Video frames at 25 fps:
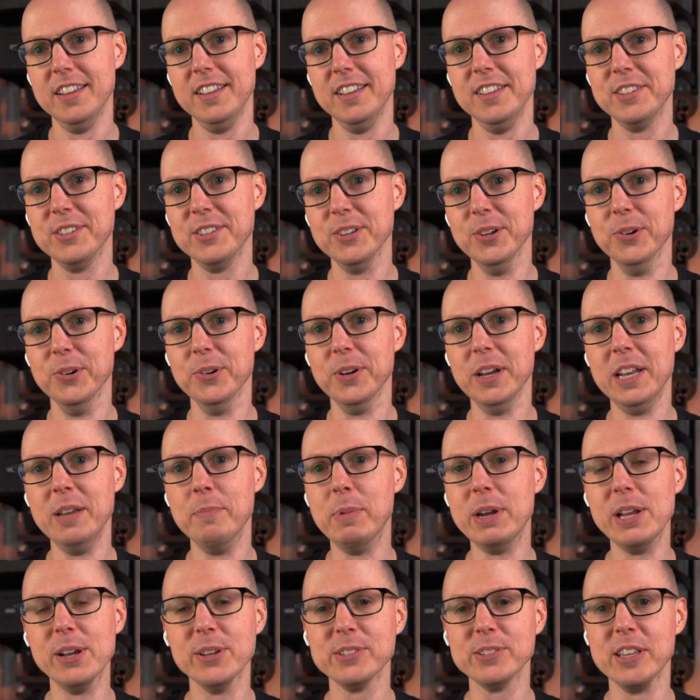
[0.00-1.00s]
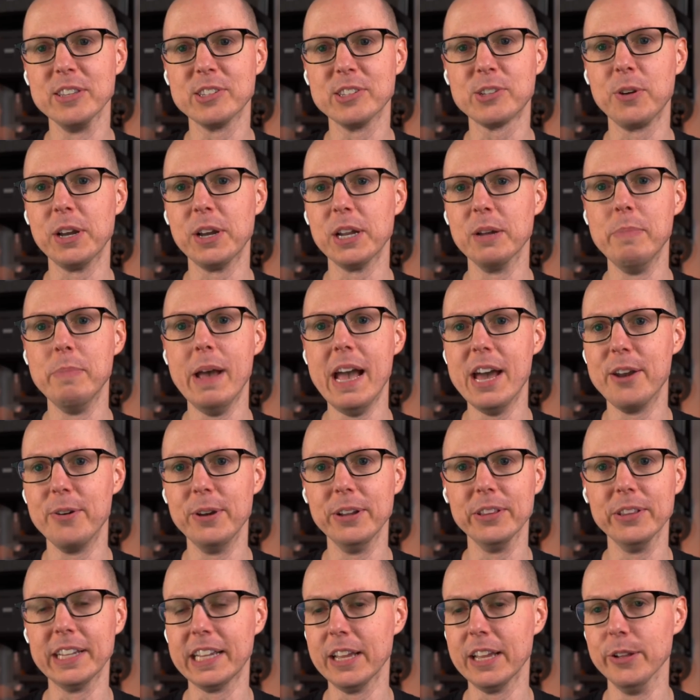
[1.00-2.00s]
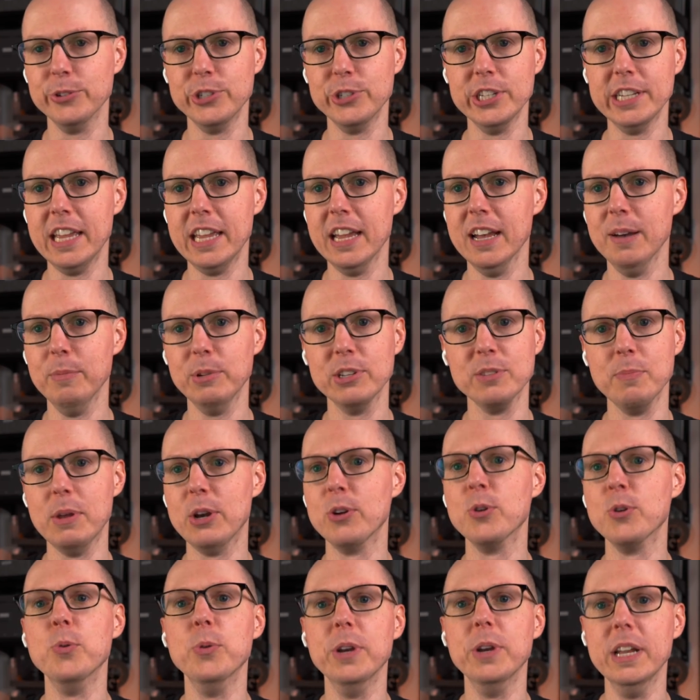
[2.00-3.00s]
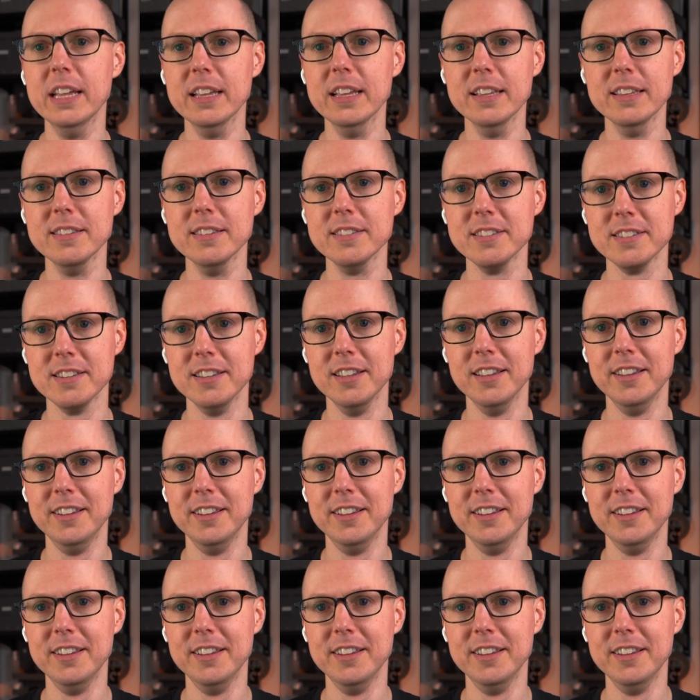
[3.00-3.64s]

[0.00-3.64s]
So anybody else that's creating a battery like L G Chem, it doesn't matter who it is.